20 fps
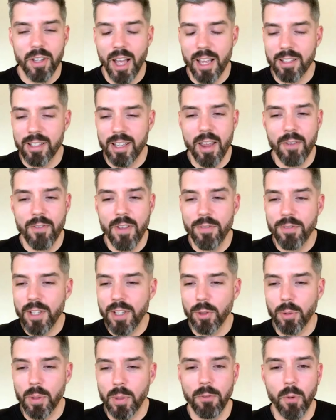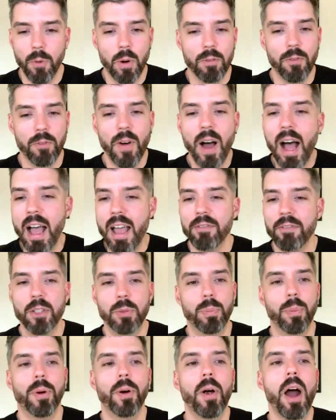Isaiah 53:4-5
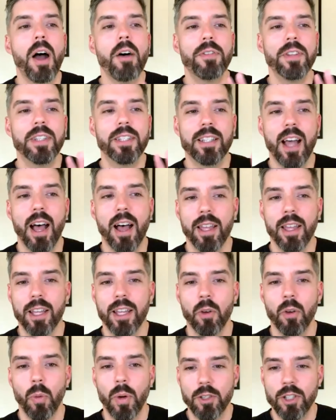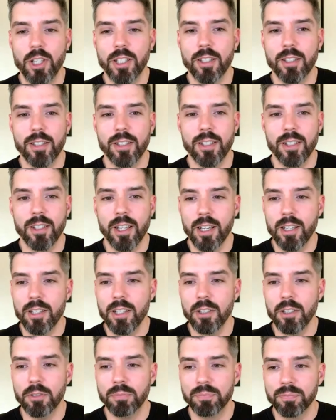is prophesying what Jesus is going to
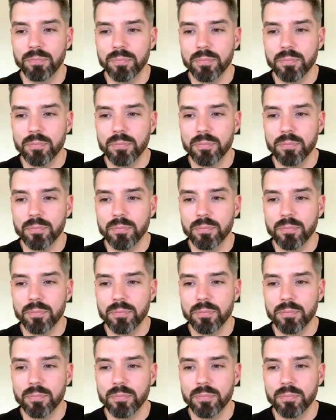do.